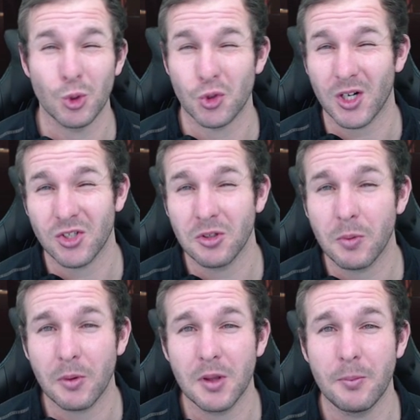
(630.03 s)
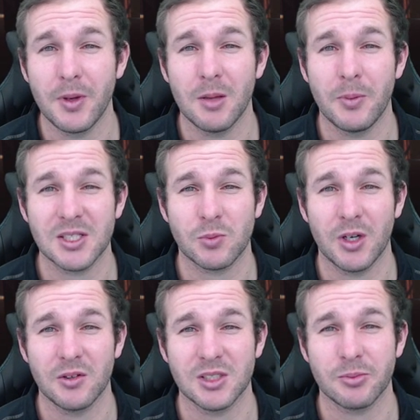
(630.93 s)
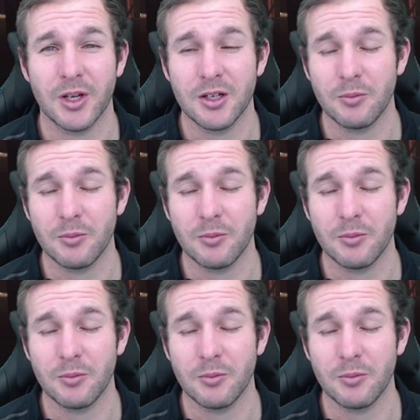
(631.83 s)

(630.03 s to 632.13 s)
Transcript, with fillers: structure would probably be the best way to explain it.